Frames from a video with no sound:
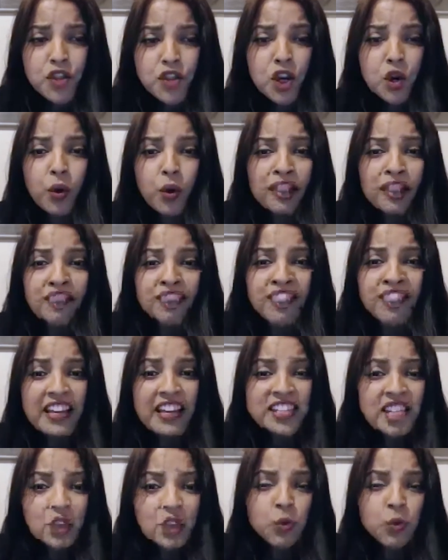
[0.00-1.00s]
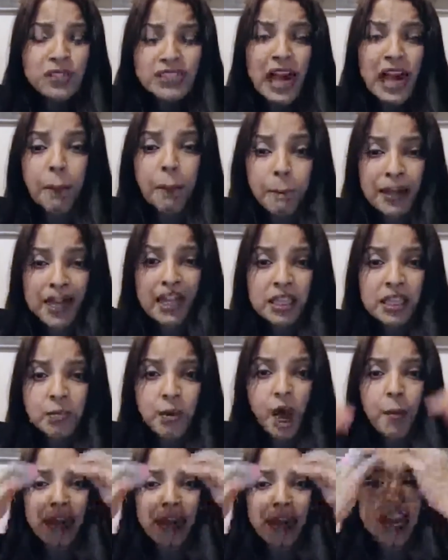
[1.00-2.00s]
So this is what's happening at the
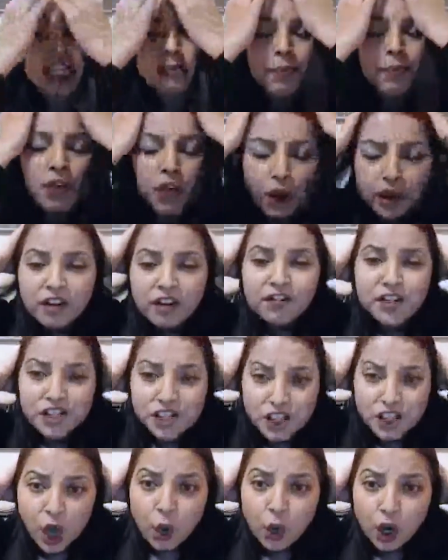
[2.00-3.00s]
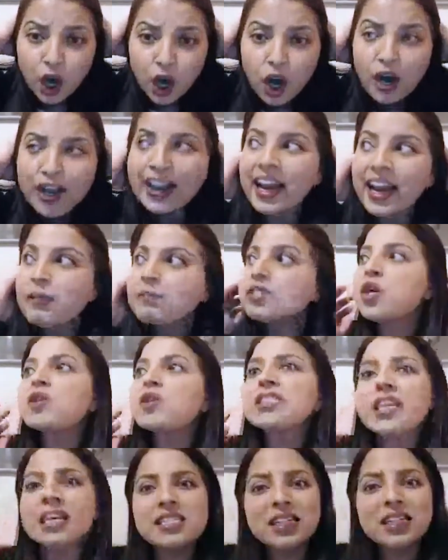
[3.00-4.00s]
moment, and it's been going on for so long, and I'm
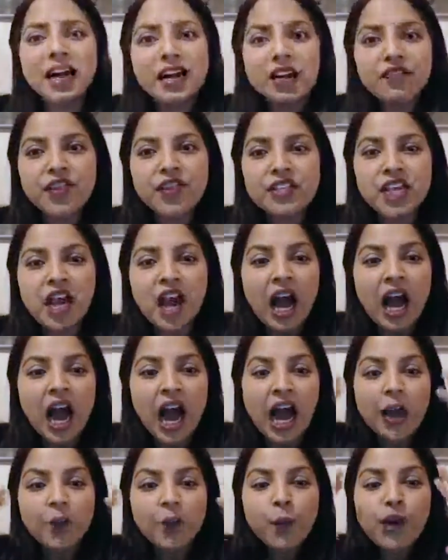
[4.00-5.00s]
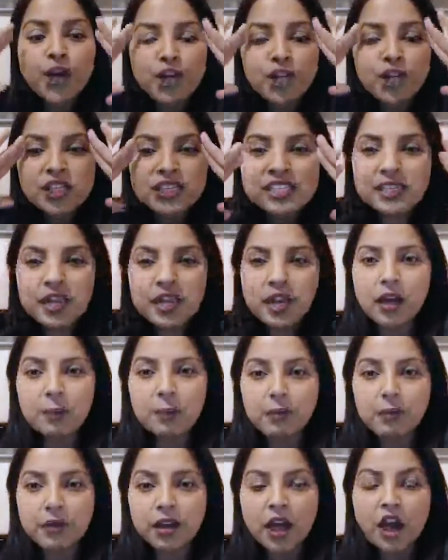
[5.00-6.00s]
so sick and tired of it. I want you to
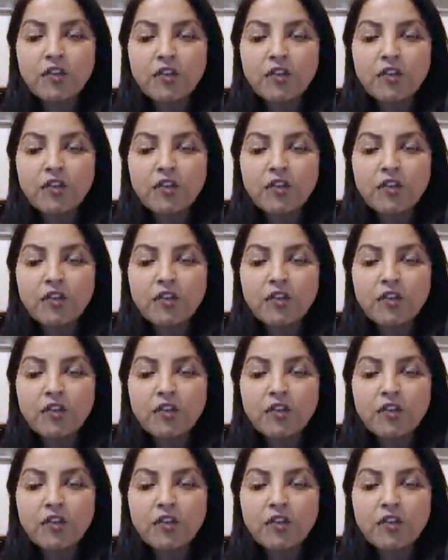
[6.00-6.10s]
stop.